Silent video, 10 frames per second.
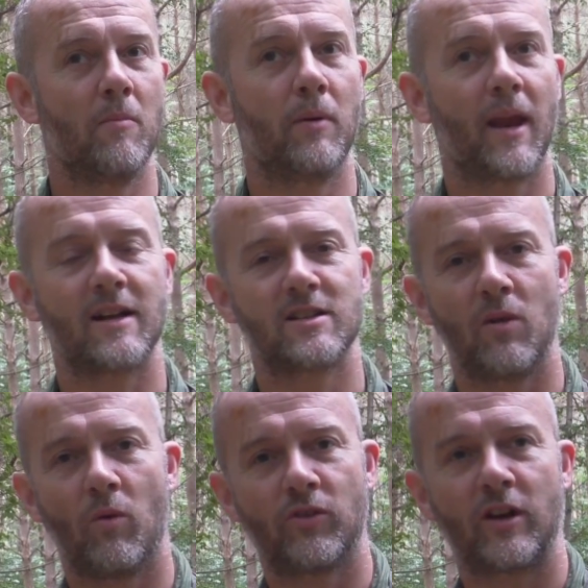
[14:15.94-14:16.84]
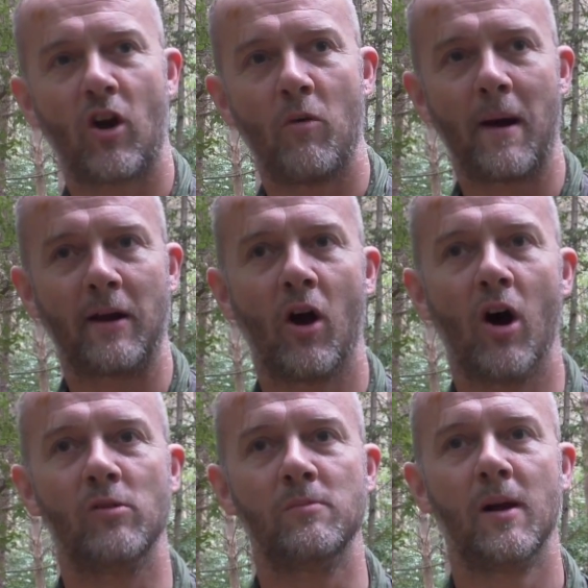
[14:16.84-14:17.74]
but actually, once I go back
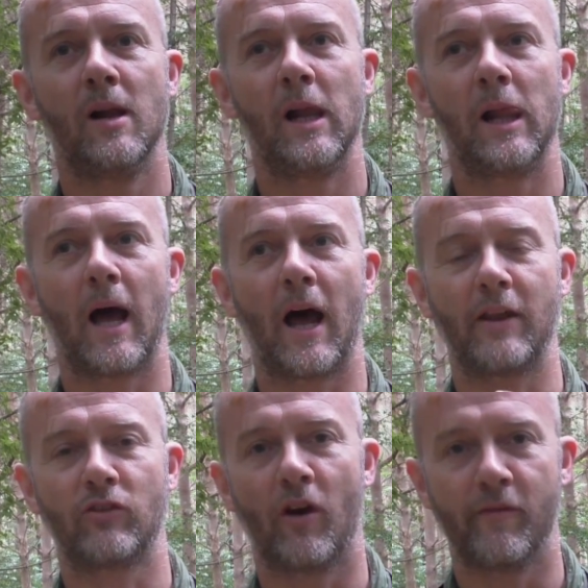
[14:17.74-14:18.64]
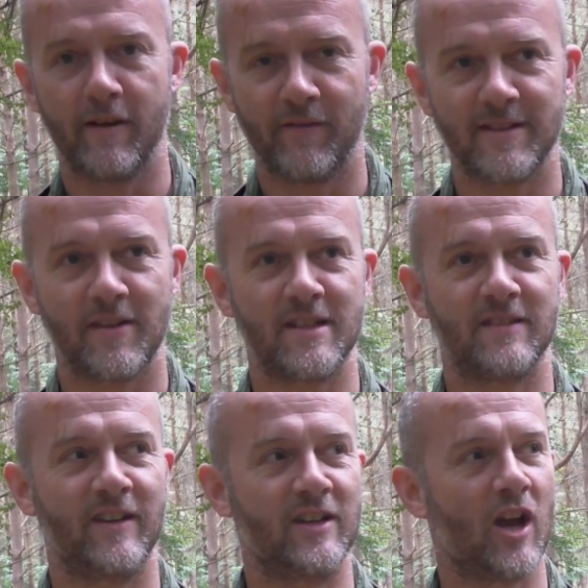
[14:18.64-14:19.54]
home and I sort of revisit
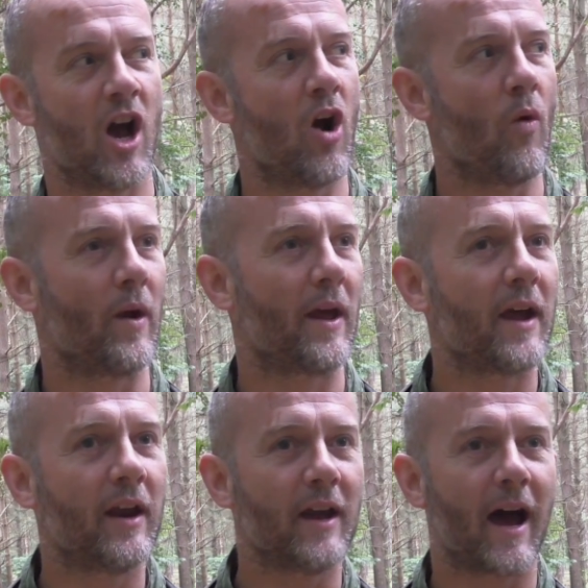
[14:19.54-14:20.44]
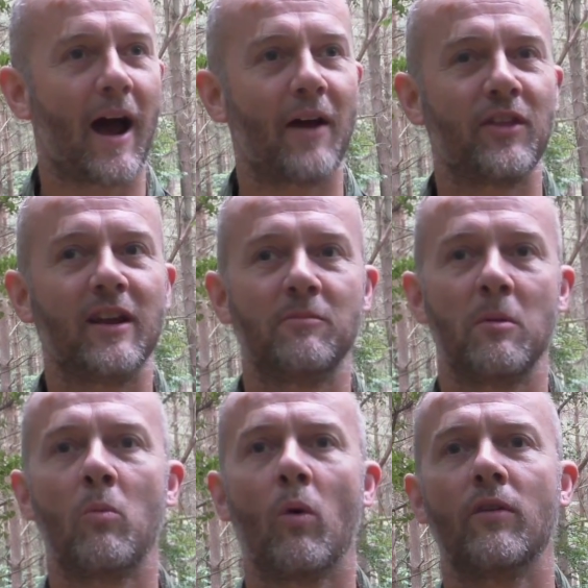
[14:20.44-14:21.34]
this video and I and I think it's
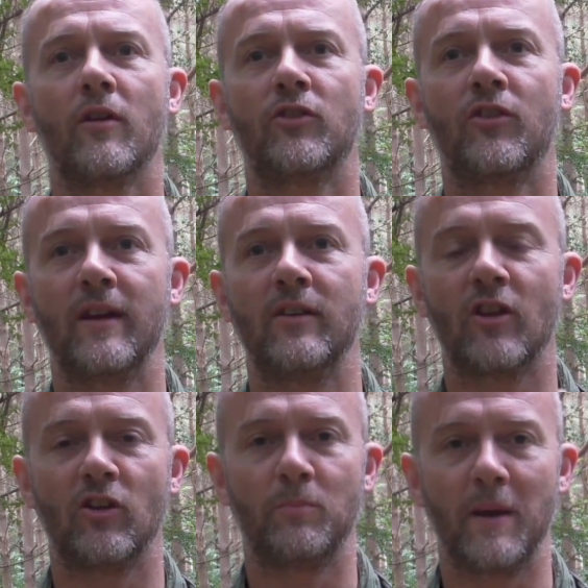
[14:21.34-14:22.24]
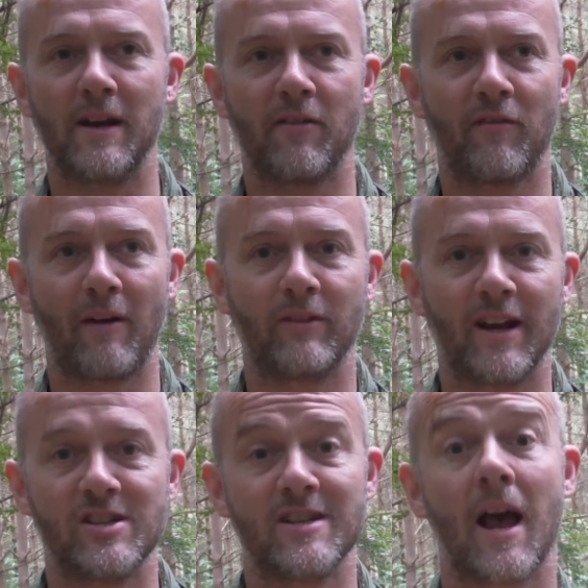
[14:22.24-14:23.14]
been one of those things that has been a
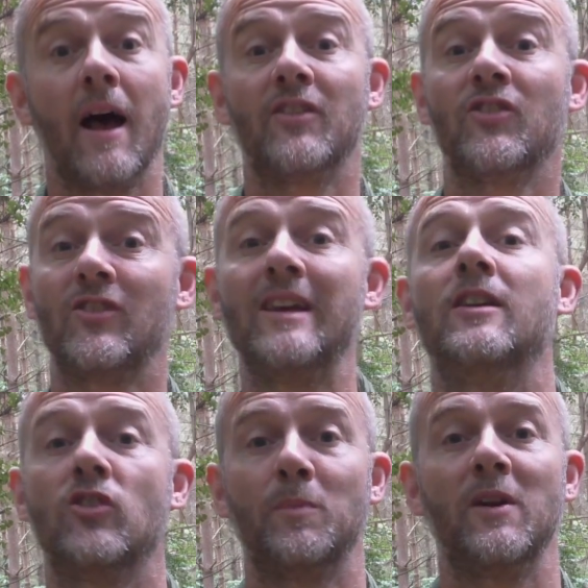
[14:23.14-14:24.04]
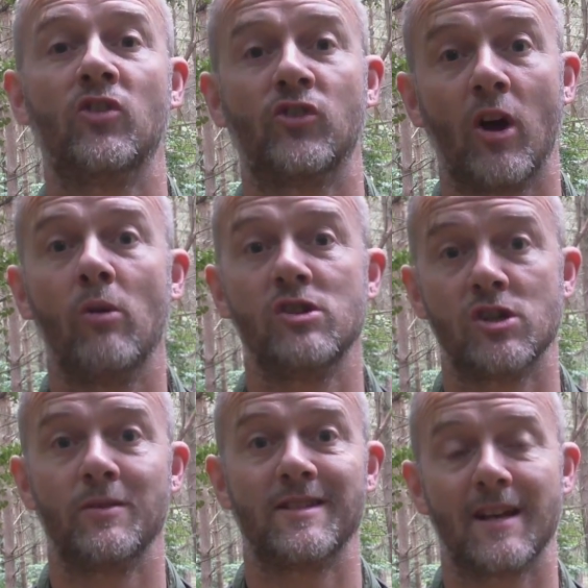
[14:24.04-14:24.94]
foundation. It's, a seed has been sown,
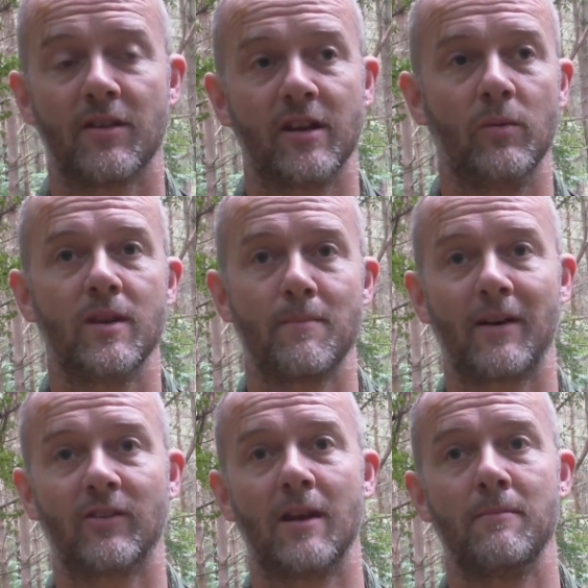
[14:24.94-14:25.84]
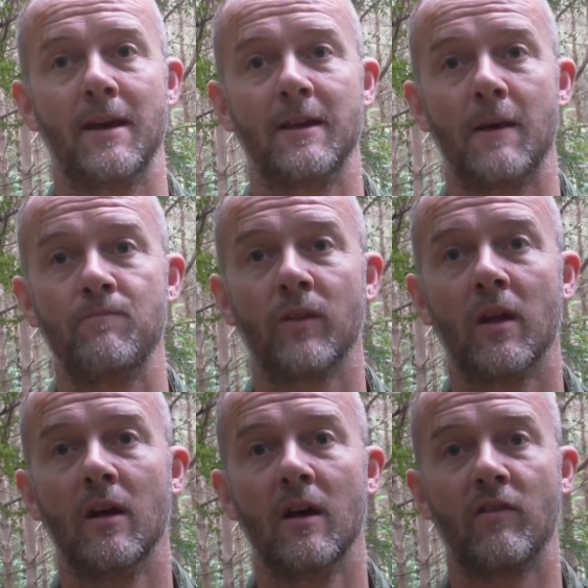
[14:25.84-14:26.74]
shall we say, I think, with the basket making
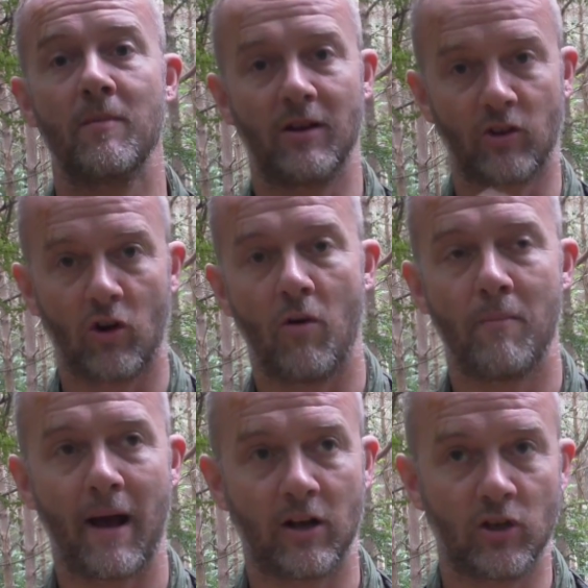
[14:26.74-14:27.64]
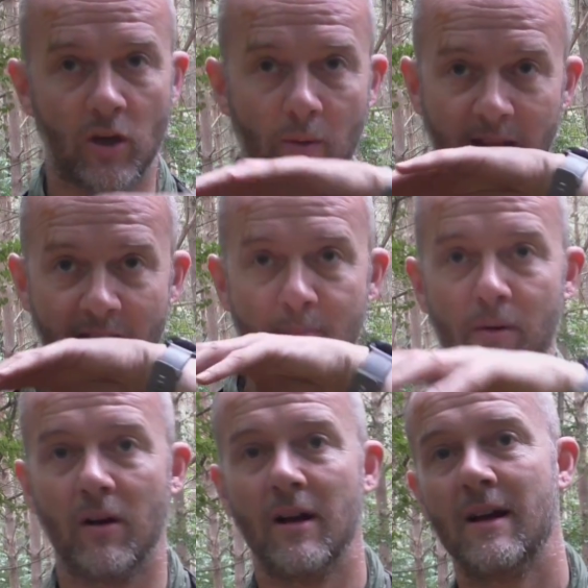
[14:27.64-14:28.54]
for me to come back and do again.
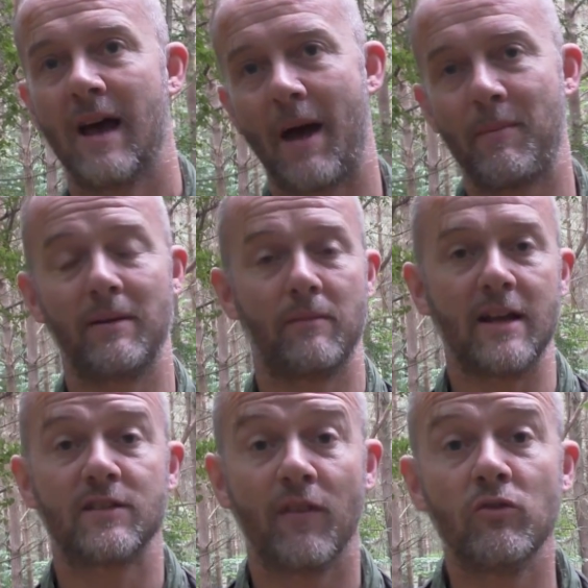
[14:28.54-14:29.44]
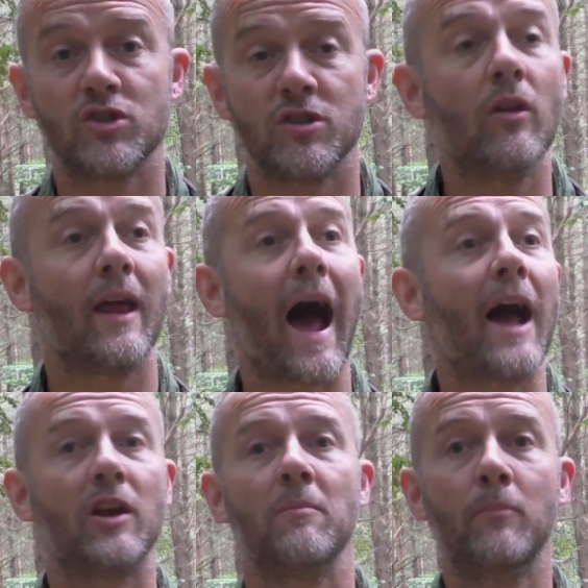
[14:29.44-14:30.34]
But I mean, it's functional.
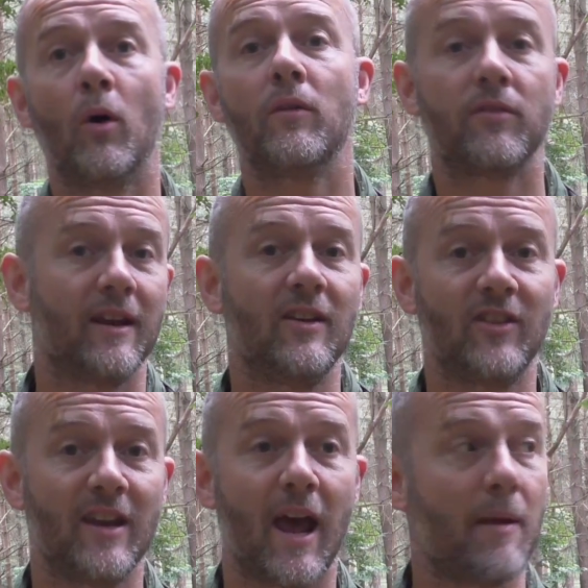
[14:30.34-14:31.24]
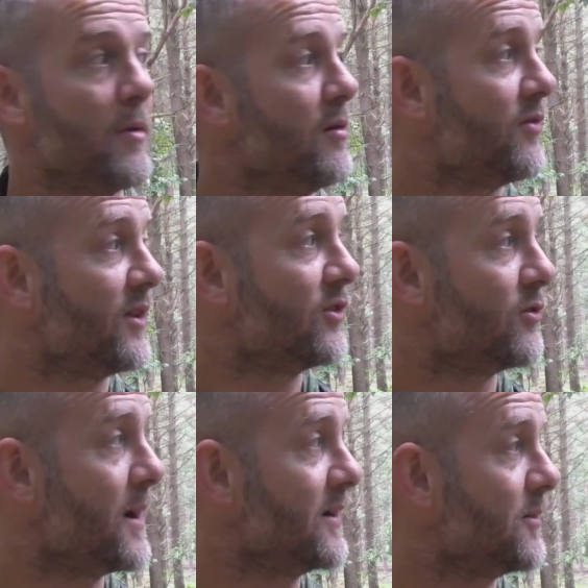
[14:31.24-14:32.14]
I can put things in it and move things
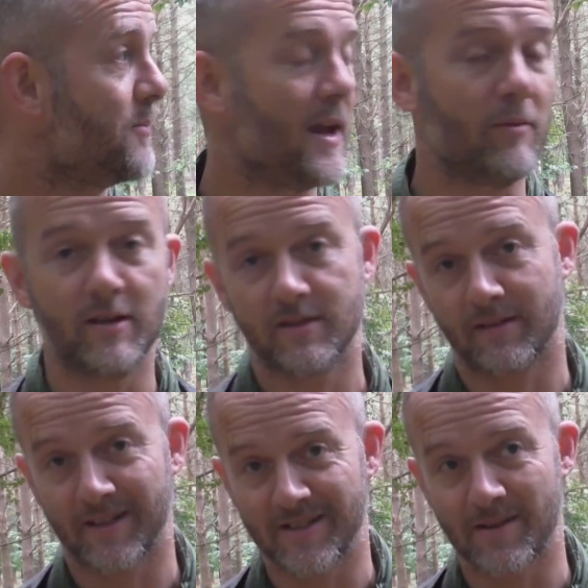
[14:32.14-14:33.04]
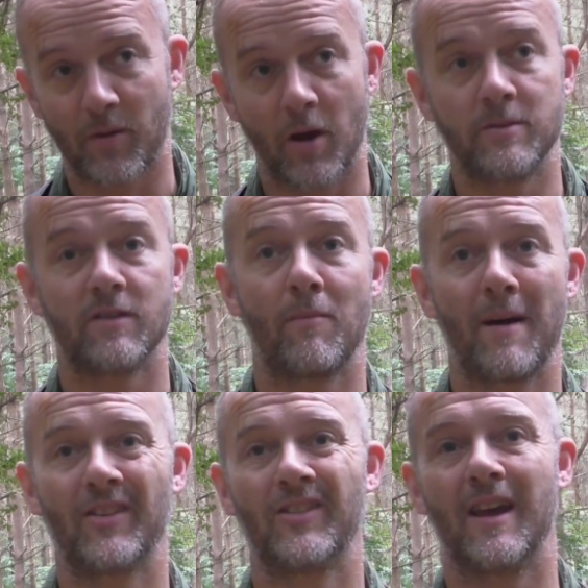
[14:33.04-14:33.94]
from A to B, which I guess is the purpose of a
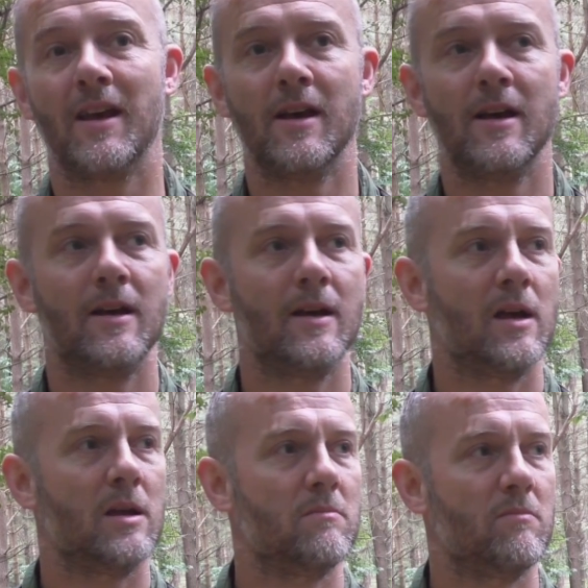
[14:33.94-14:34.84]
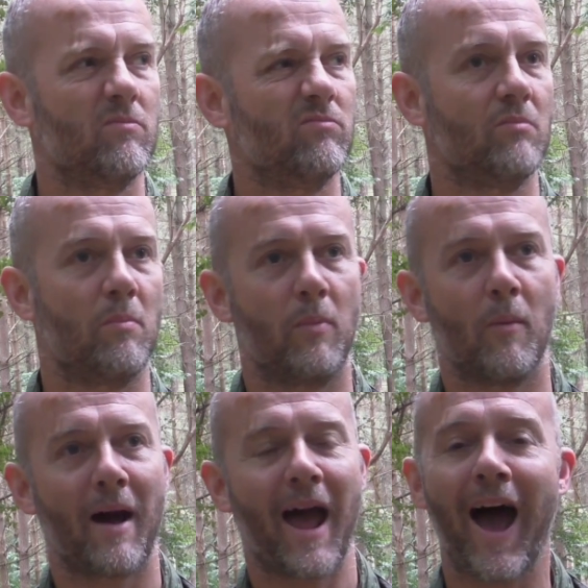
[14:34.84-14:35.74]
basket.
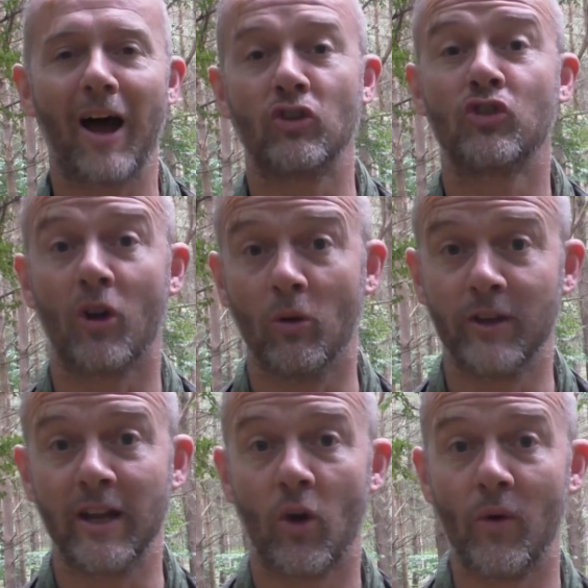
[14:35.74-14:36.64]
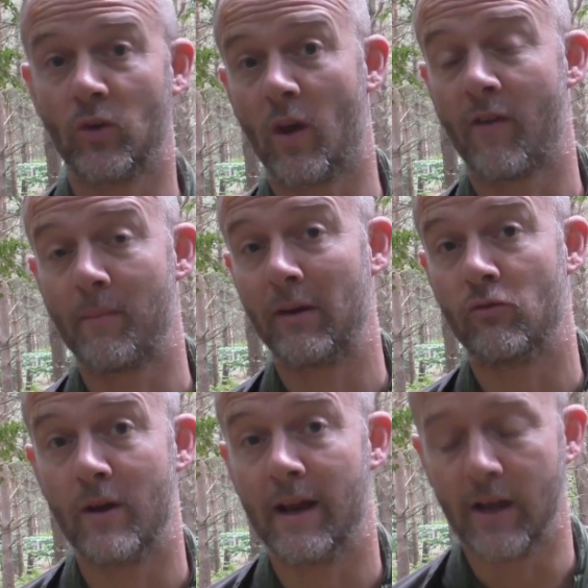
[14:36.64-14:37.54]
But my heart and soul didn't go into it, if I'm
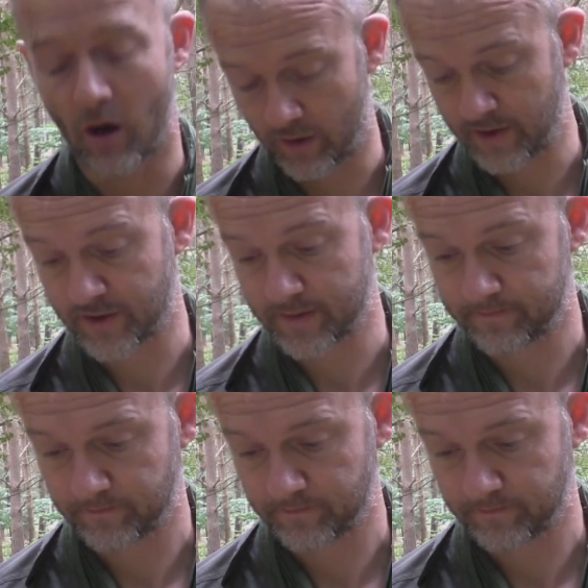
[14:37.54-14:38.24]
being really honest.